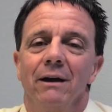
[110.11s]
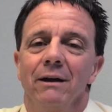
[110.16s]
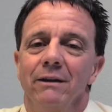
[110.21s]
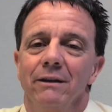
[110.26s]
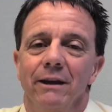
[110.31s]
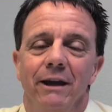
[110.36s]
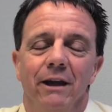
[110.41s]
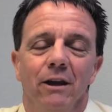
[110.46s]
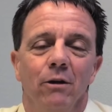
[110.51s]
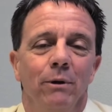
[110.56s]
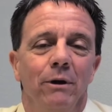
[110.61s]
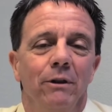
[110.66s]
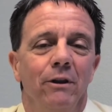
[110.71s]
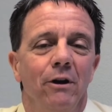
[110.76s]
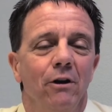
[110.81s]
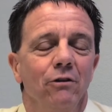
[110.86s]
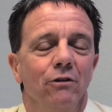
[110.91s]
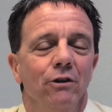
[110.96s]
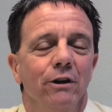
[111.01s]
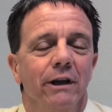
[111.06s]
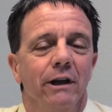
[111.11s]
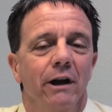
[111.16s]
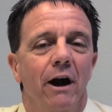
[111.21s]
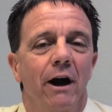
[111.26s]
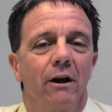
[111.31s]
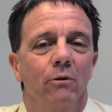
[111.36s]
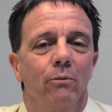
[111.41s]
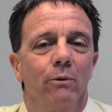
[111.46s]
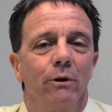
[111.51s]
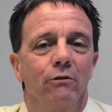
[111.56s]
You get them in there and you get
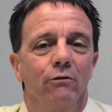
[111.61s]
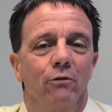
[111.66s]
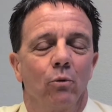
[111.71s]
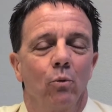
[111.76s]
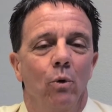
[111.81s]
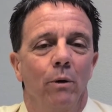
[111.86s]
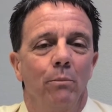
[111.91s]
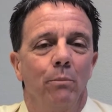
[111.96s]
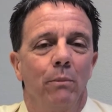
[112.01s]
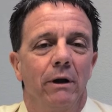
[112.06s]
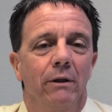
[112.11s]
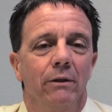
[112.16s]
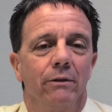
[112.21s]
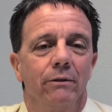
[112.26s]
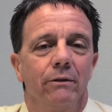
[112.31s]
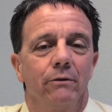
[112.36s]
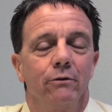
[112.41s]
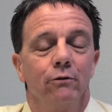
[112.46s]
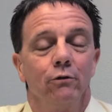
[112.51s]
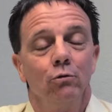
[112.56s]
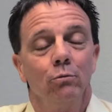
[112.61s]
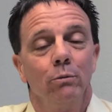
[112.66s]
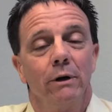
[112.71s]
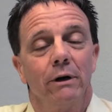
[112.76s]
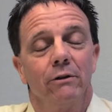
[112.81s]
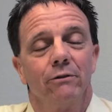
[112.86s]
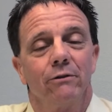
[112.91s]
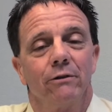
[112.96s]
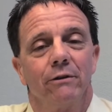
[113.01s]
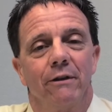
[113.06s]
higher rents for 1 month, 2
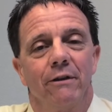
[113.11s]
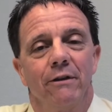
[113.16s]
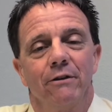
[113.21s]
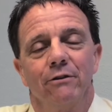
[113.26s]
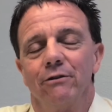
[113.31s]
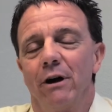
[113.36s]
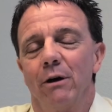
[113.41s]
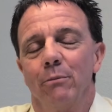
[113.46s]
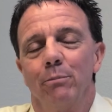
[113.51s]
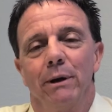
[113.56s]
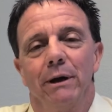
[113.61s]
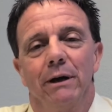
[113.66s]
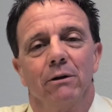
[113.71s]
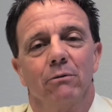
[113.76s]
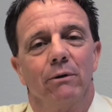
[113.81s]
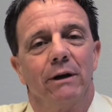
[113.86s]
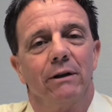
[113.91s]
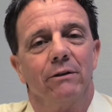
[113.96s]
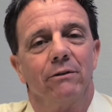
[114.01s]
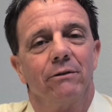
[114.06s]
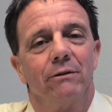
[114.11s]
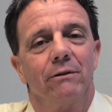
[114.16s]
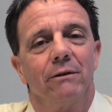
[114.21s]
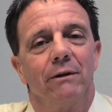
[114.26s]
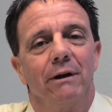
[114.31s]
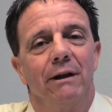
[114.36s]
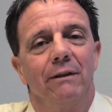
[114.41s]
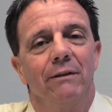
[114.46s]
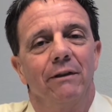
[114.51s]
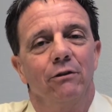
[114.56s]
months, then they stop paying rents
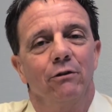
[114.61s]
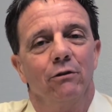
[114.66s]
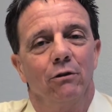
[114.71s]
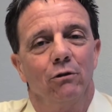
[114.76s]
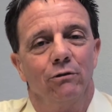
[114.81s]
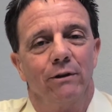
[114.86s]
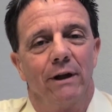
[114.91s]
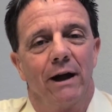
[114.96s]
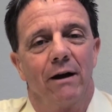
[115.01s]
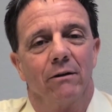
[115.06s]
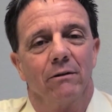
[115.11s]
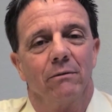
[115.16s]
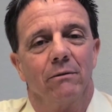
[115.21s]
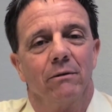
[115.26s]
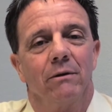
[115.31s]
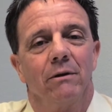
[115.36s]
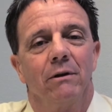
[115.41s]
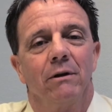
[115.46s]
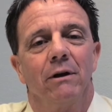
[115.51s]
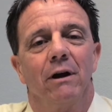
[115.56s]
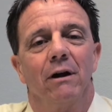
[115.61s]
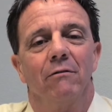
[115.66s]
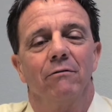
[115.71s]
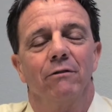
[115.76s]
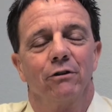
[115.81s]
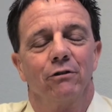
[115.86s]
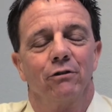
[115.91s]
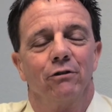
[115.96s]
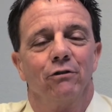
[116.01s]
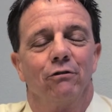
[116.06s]
and then you lose out.
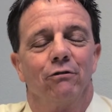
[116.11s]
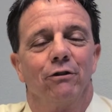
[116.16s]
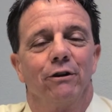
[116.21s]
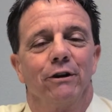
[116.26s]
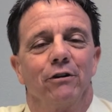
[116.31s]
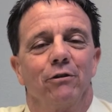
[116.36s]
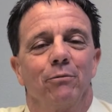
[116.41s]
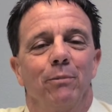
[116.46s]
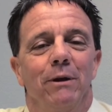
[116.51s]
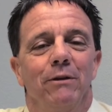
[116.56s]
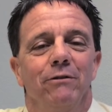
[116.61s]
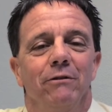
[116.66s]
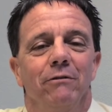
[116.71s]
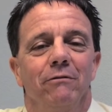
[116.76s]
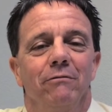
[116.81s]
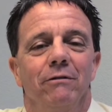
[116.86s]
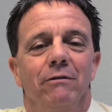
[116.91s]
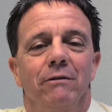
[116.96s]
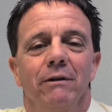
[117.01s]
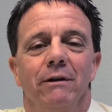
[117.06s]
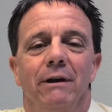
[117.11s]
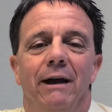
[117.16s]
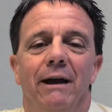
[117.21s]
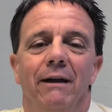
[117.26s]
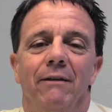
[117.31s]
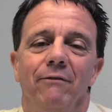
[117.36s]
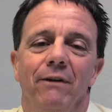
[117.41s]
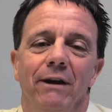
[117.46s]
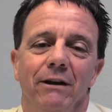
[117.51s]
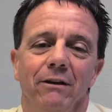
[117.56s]
Evictions are very expensive
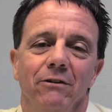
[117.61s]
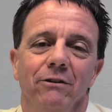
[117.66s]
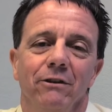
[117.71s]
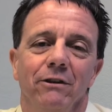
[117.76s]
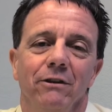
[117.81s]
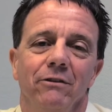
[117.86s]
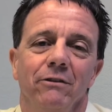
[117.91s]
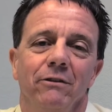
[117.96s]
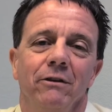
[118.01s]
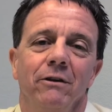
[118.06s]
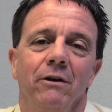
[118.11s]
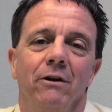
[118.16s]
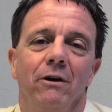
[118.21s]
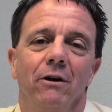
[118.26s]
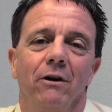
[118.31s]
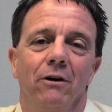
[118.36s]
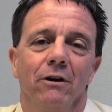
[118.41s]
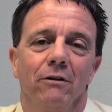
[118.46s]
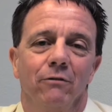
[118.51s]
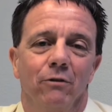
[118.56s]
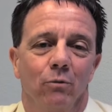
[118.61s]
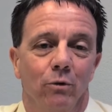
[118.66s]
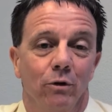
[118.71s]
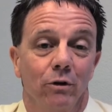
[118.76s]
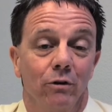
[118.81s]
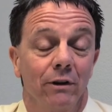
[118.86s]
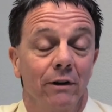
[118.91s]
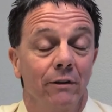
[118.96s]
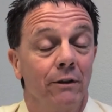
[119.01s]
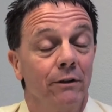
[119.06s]
and vacancies are even
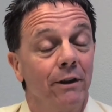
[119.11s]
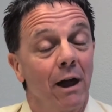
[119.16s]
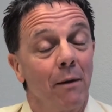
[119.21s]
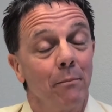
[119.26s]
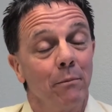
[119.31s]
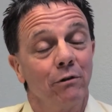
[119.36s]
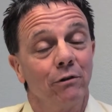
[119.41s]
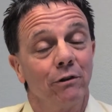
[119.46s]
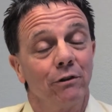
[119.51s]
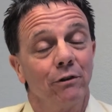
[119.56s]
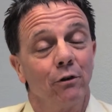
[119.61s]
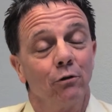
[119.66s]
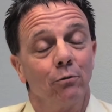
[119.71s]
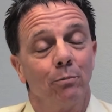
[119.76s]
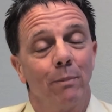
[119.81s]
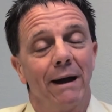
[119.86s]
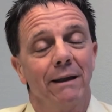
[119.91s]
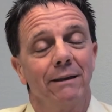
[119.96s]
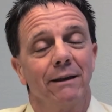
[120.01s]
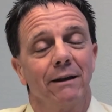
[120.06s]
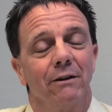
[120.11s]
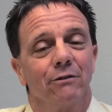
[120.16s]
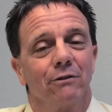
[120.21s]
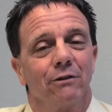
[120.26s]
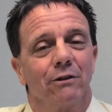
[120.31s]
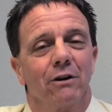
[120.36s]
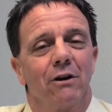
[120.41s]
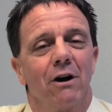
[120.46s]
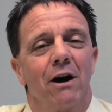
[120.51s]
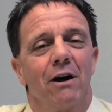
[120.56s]
worse. And the damage that those bad tenants
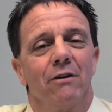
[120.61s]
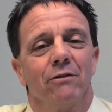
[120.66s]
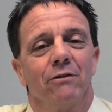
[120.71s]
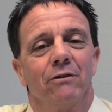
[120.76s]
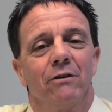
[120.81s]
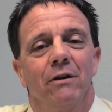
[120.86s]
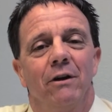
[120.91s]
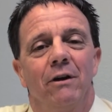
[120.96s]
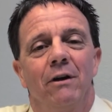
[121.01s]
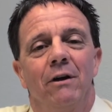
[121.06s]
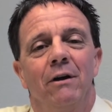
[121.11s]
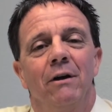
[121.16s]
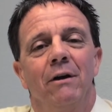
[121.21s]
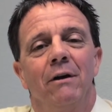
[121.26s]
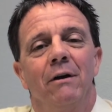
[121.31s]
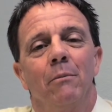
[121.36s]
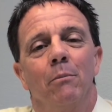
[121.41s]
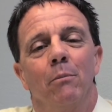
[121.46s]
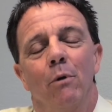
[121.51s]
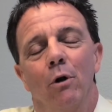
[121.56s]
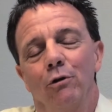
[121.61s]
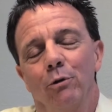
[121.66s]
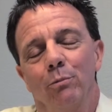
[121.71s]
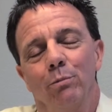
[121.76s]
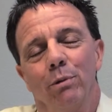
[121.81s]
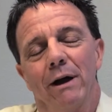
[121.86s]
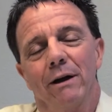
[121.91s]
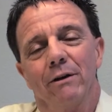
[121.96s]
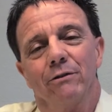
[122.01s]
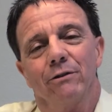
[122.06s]
can cause
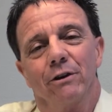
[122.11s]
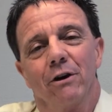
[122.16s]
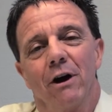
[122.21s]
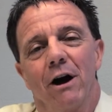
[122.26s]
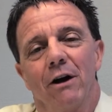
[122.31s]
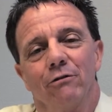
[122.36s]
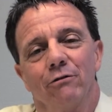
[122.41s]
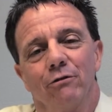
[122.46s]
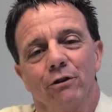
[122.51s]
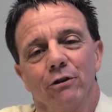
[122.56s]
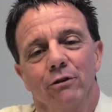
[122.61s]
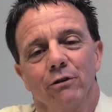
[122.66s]
multiplies the cost for you.